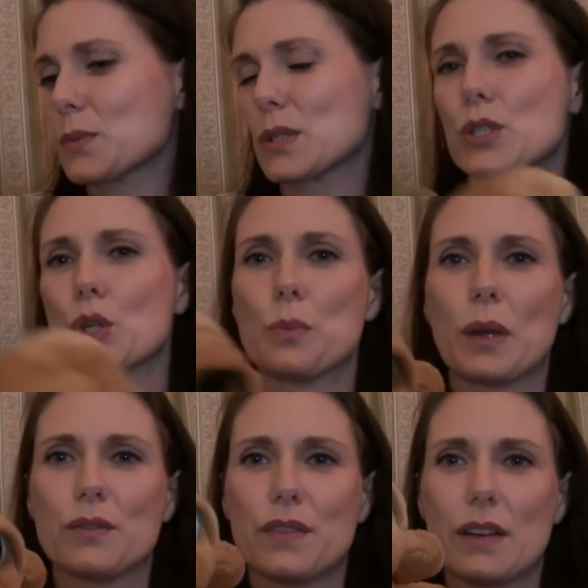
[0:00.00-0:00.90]
was
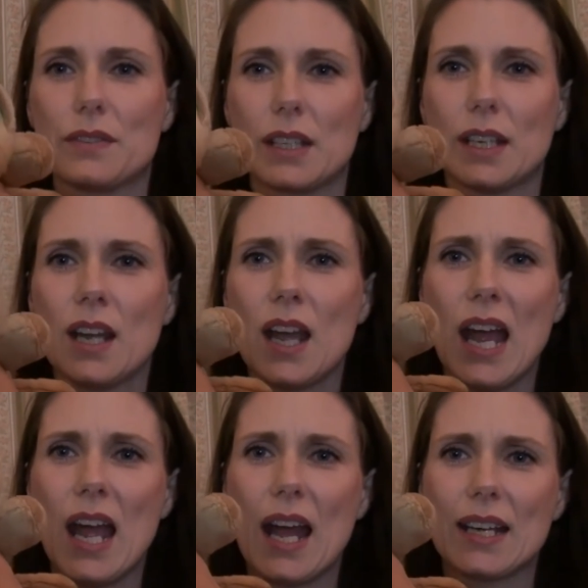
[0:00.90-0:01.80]
£2.50
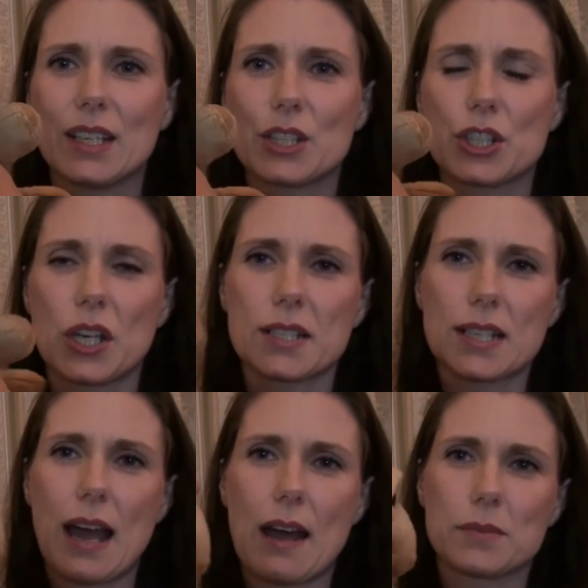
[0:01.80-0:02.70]
and it's just
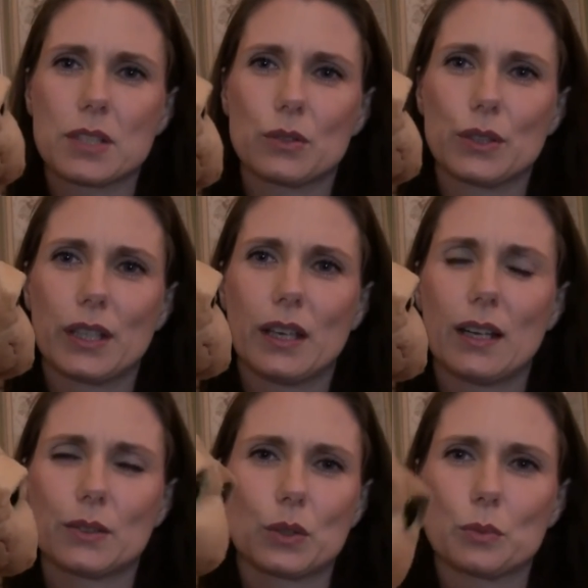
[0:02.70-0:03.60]
absolutely
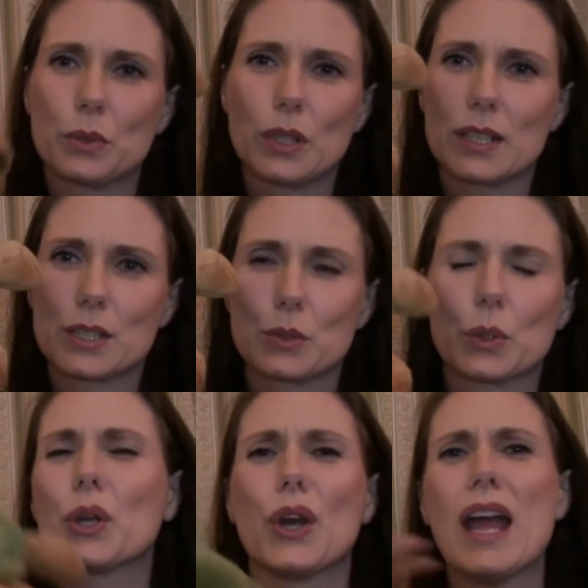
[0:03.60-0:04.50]
adorable it's so
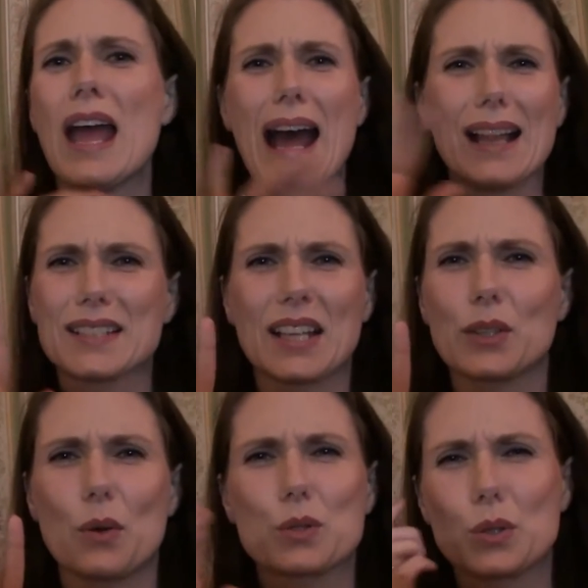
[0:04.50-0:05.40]
cute
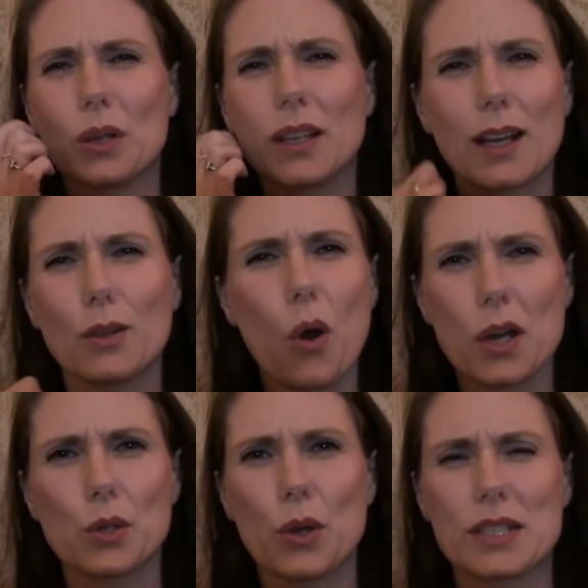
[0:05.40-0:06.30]
Alexander also got like a lot
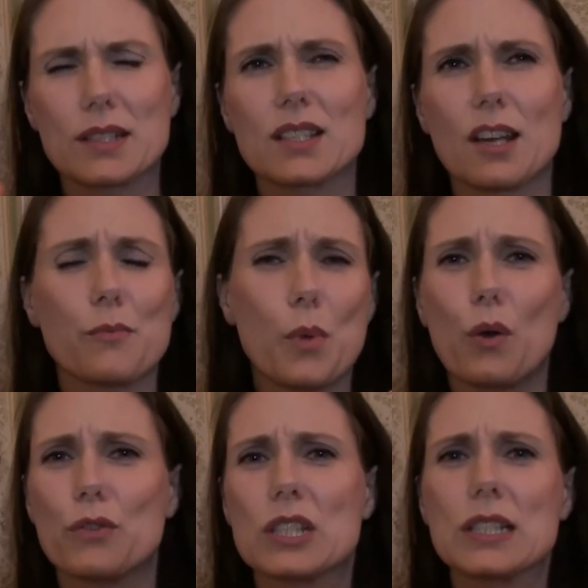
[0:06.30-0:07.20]
of toys and stuff but
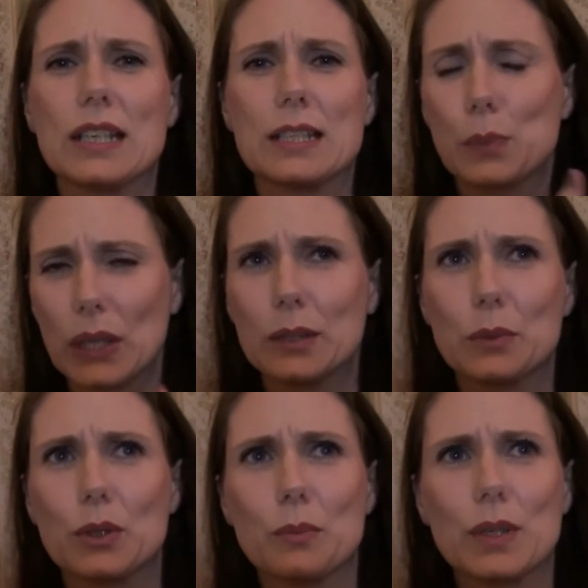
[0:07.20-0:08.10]
obviously he's played
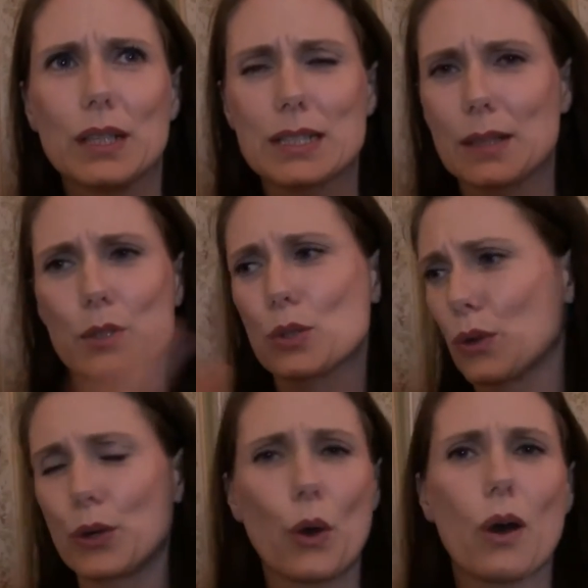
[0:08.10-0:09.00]
with them and he said so
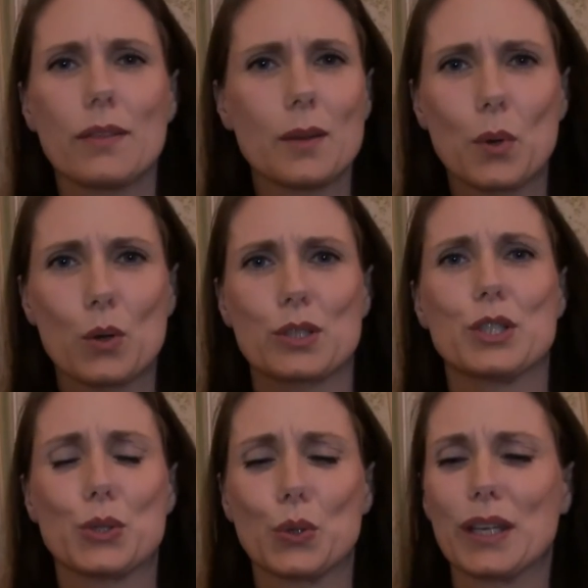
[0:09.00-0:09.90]
they're not in the box to
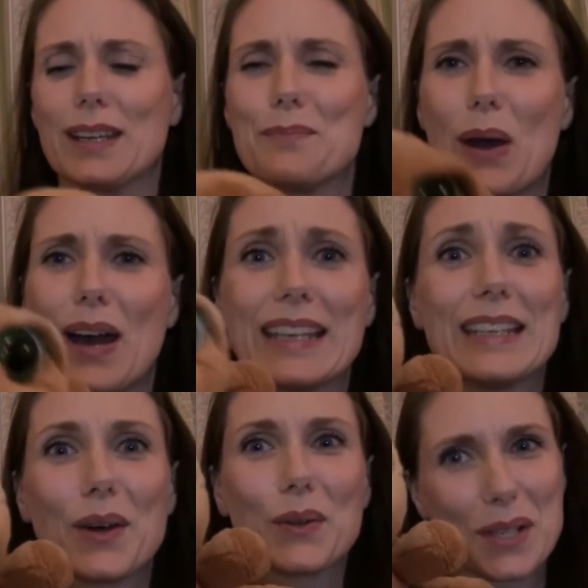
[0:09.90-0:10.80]
show you but
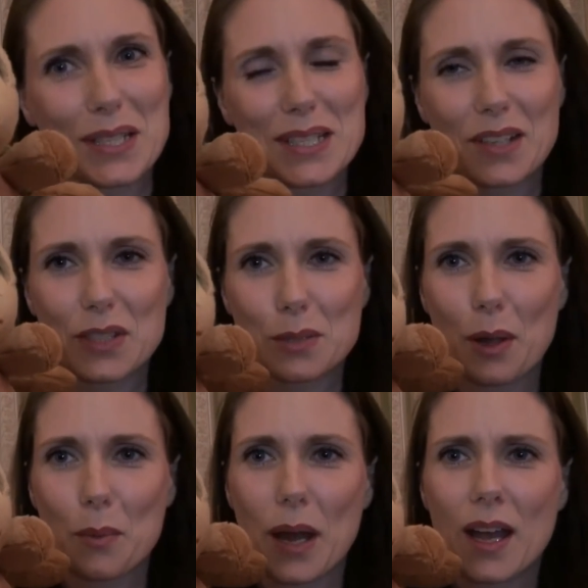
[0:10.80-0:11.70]
he got lots of stuff as
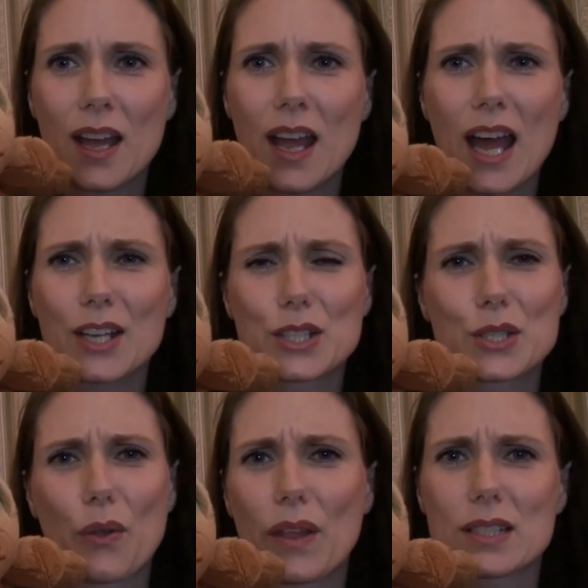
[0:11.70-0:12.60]
well but I just
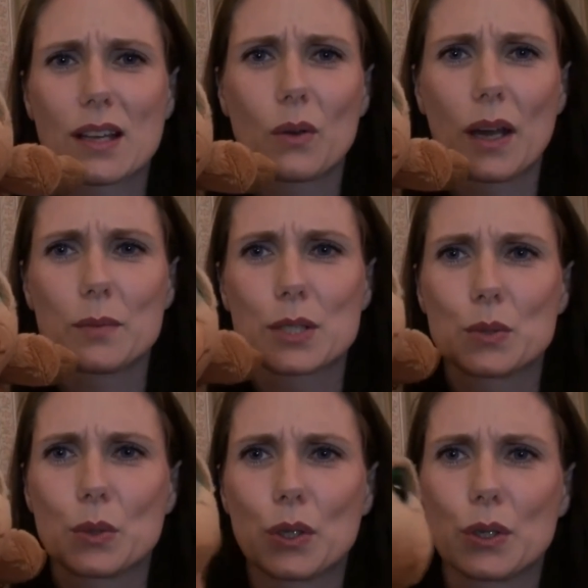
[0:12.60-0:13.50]
thought this little guy was
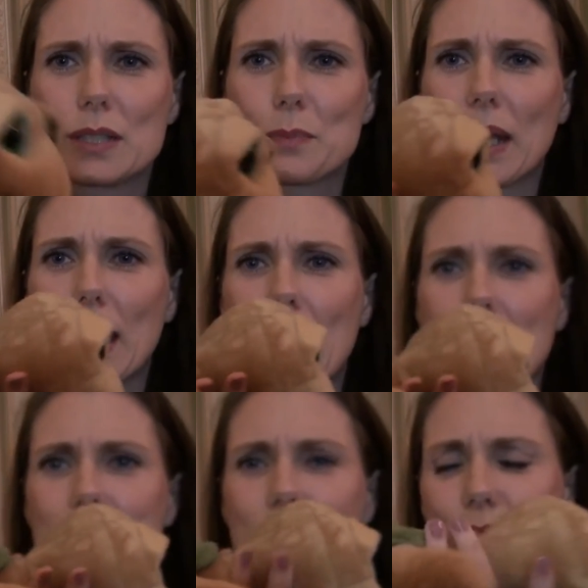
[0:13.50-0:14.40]
so cute his big
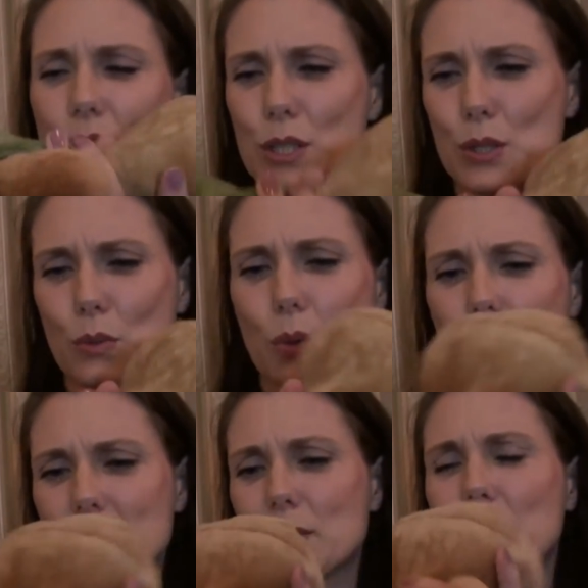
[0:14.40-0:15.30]
eyes he's just so
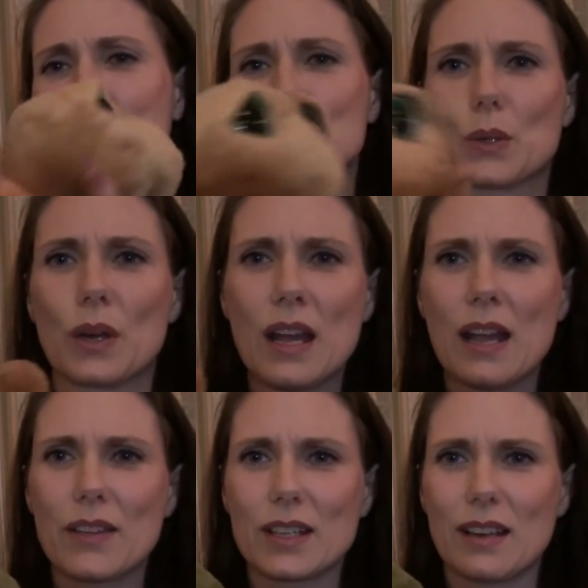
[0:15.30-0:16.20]
sweet so
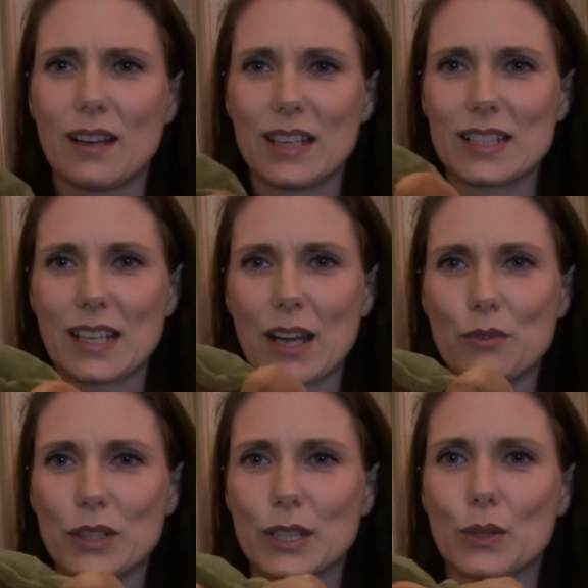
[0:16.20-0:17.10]
that he's got a
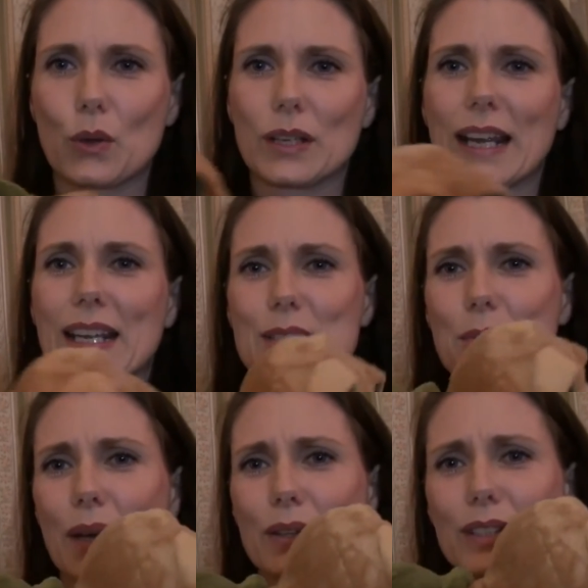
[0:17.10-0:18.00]
really long neck as
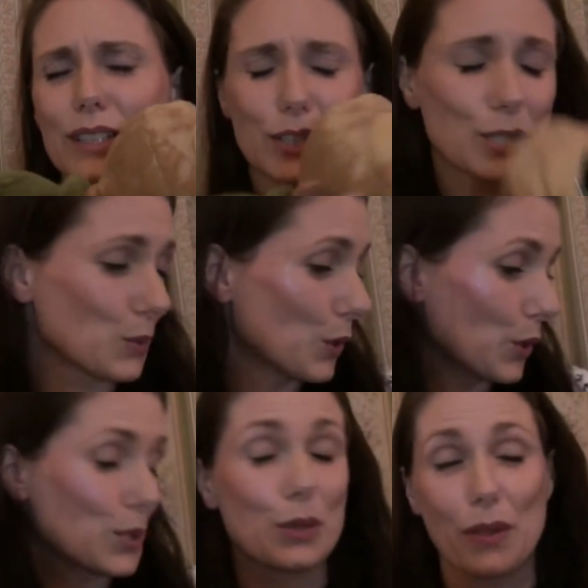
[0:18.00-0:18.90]
well he's just so
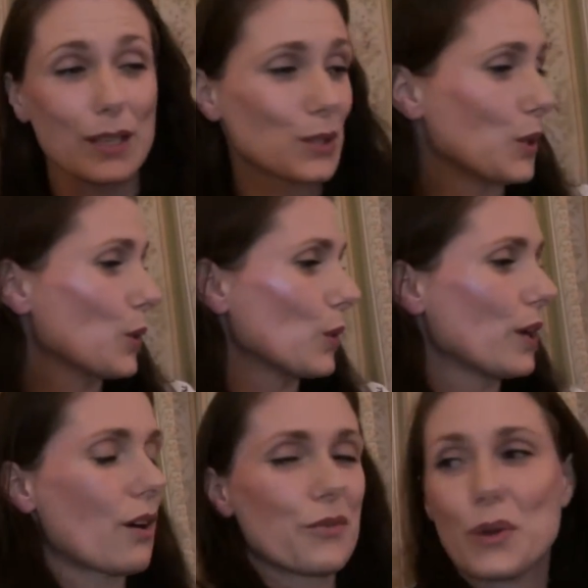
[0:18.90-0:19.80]
cute so that's going to go in
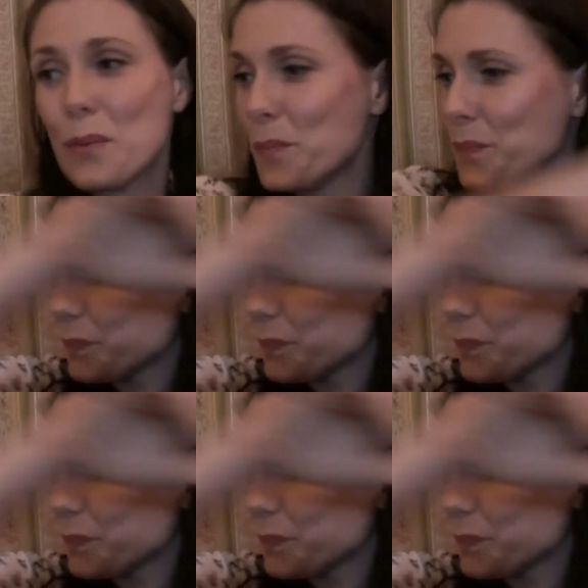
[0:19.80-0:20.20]
her room